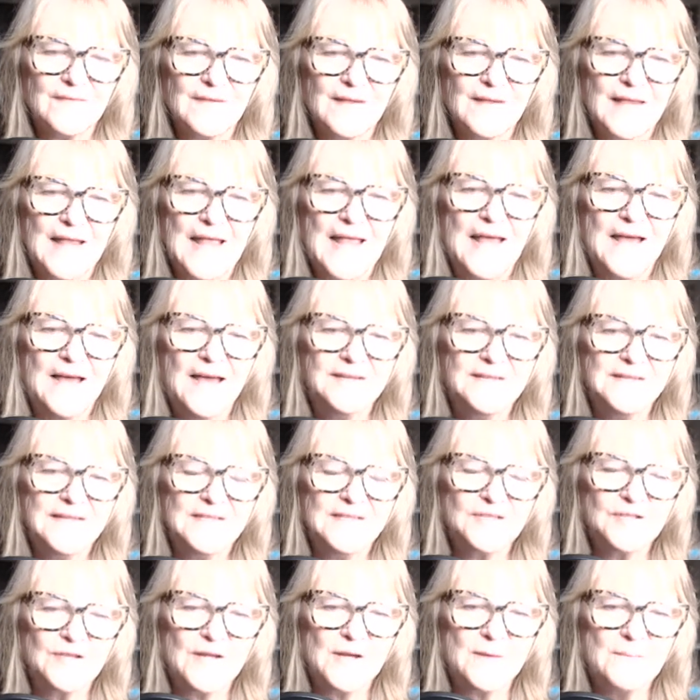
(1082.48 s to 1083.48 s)
And
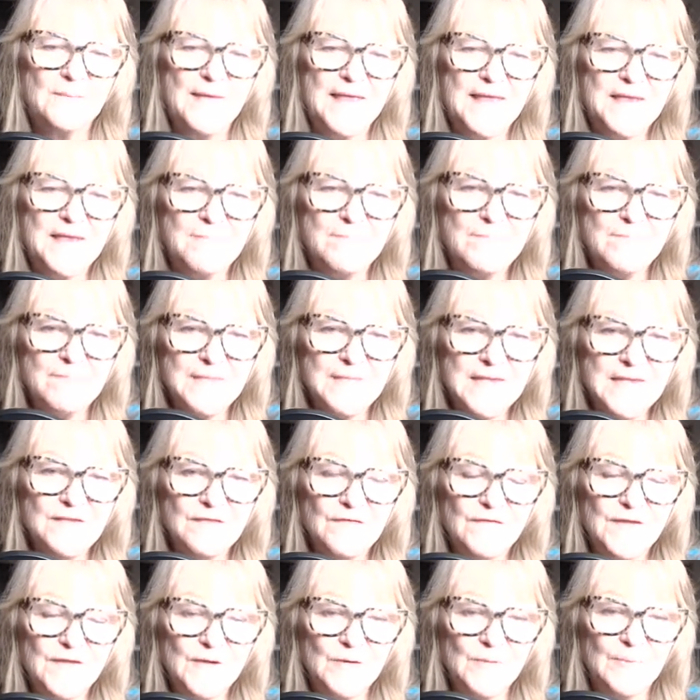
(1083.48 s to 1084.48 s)
it's going to make me
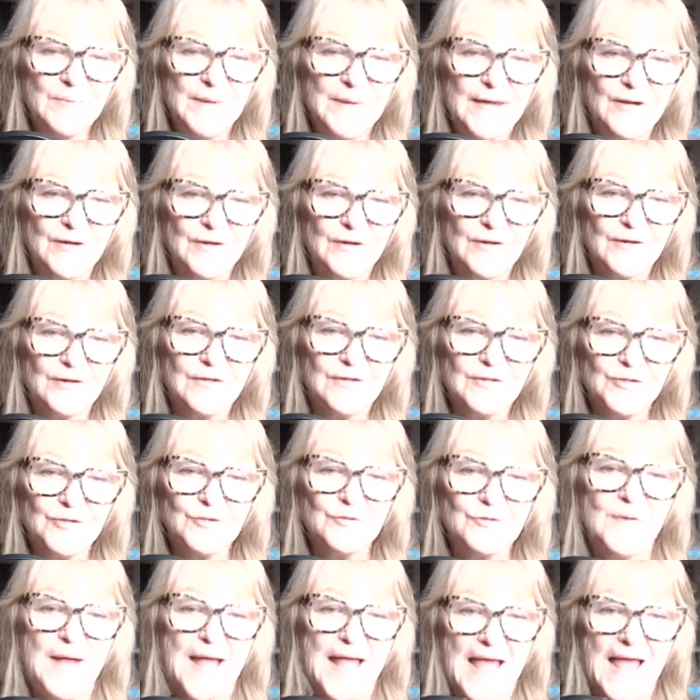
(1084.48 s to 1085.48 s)
feel better
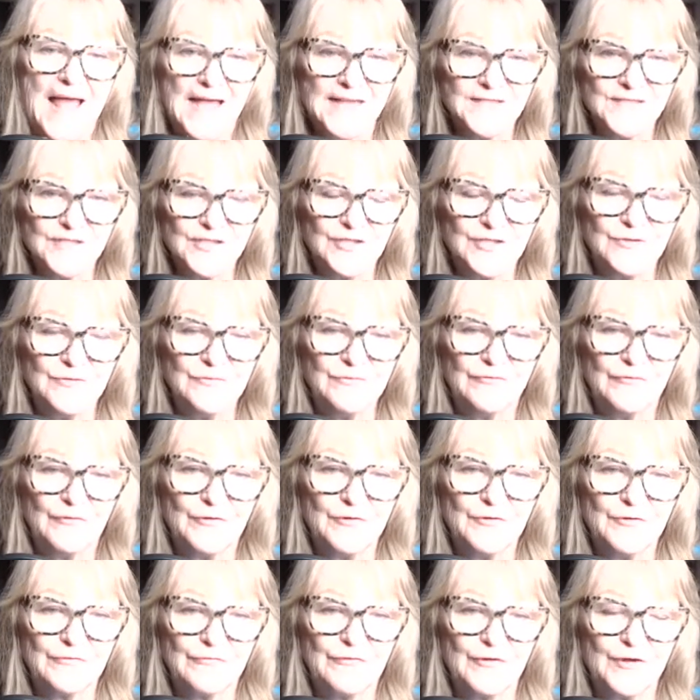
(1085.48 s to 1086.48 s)
to ask you for
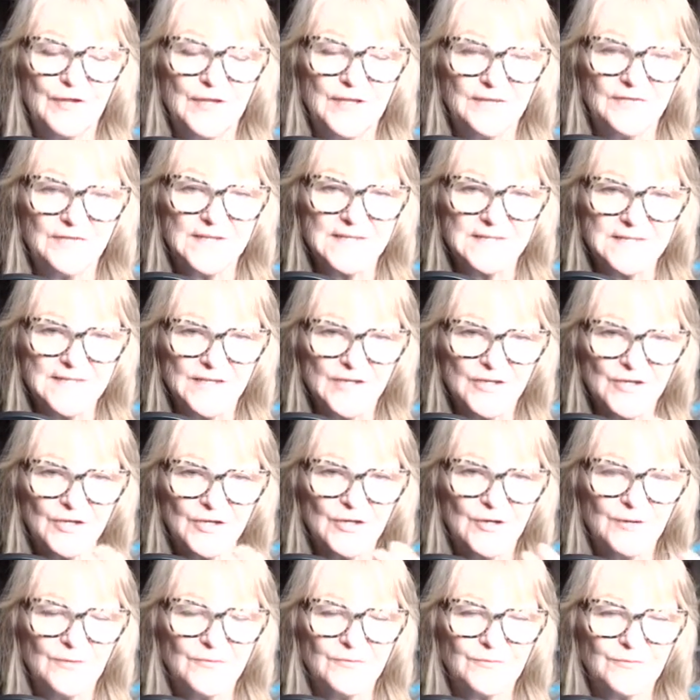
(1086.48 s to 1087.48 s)
your forgiveness and to
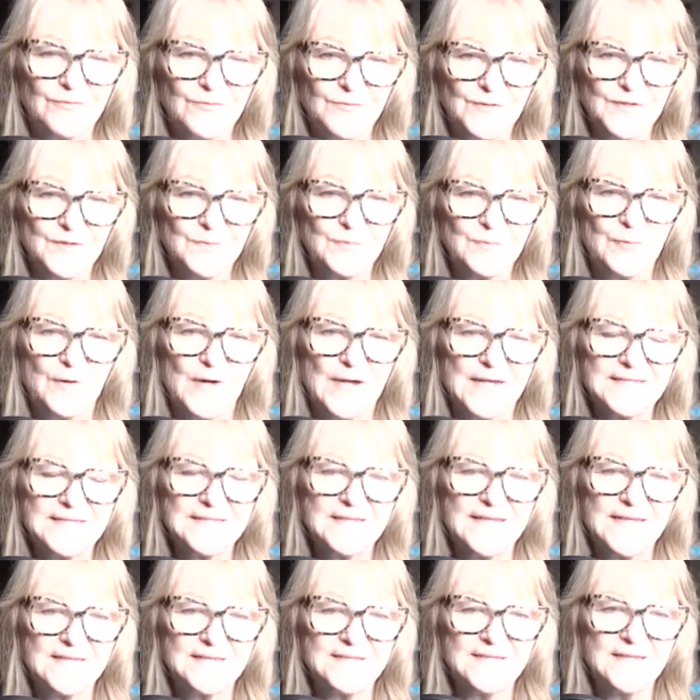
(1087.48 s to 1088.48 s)
go through this
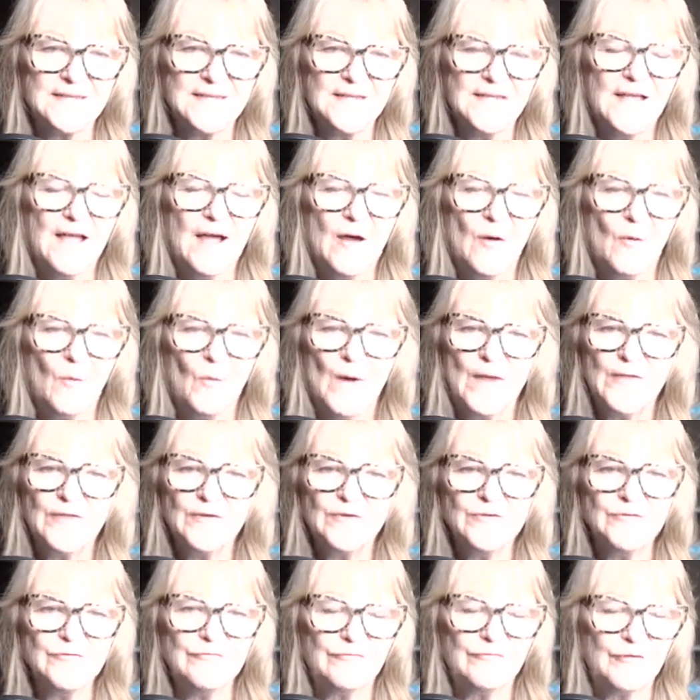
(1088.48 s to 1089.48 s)
process. Whether
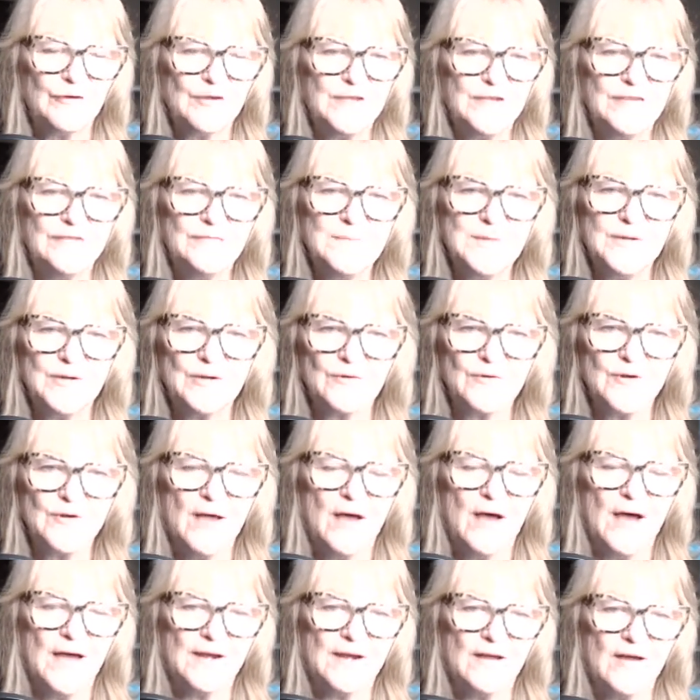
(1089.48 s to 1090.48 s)
you forgive me or
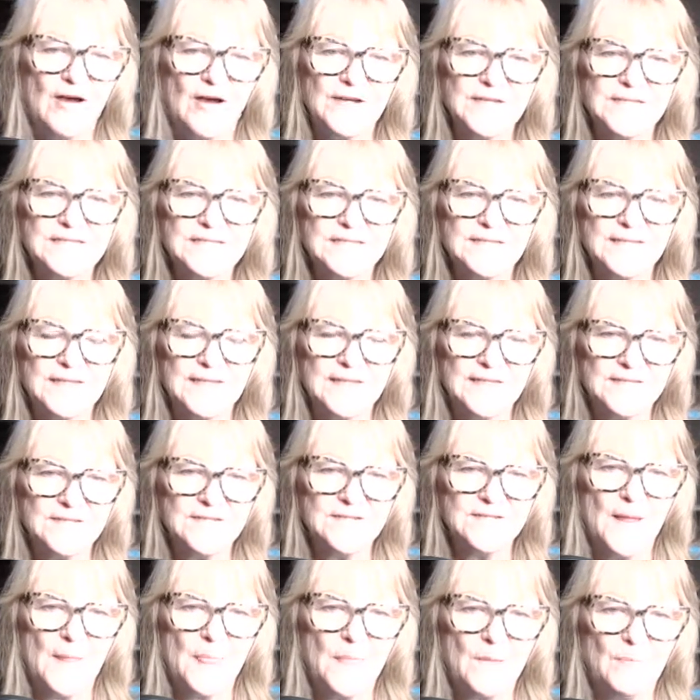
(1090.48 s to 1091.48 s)
not, honestly, is
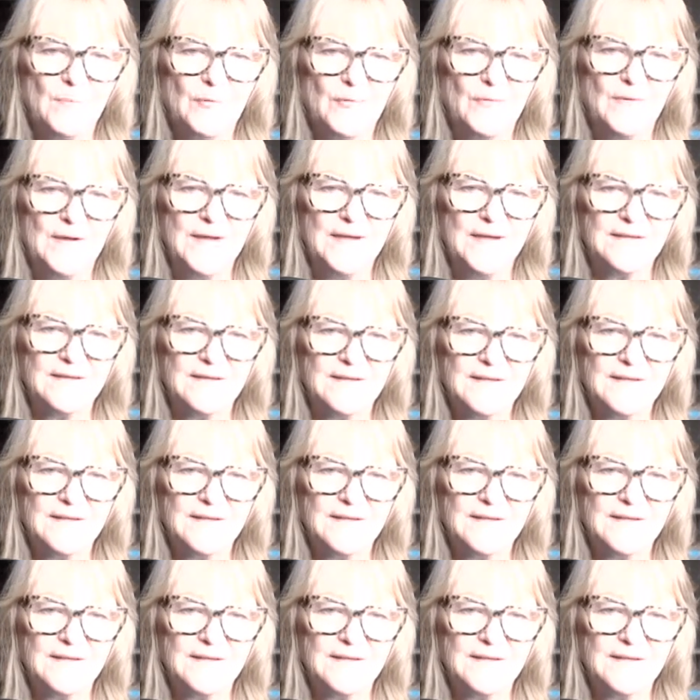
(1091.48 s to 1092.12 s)
not the point.